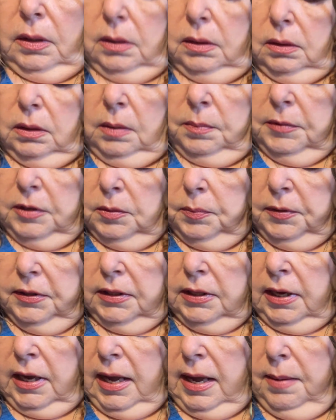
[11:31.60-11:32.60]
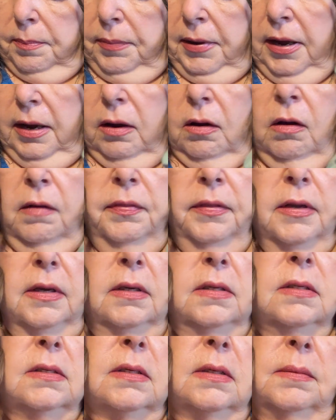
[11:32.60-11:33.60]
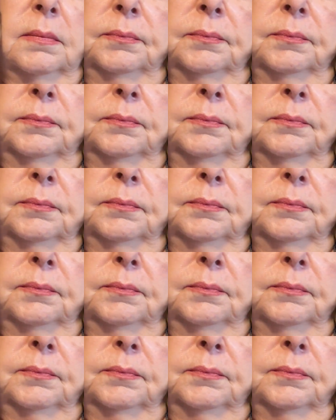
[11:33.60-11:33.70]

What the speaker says: I'm going to put the cap back on this.